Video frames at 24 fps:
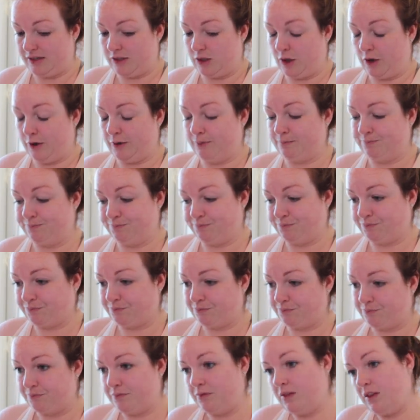So
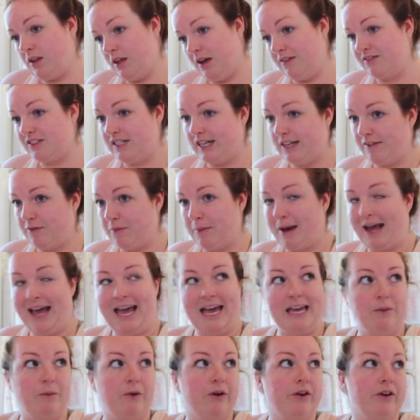I have to leave about
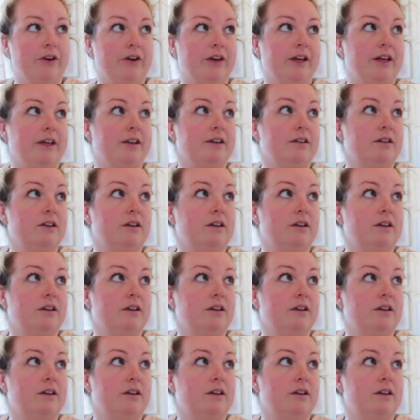eight, won't I?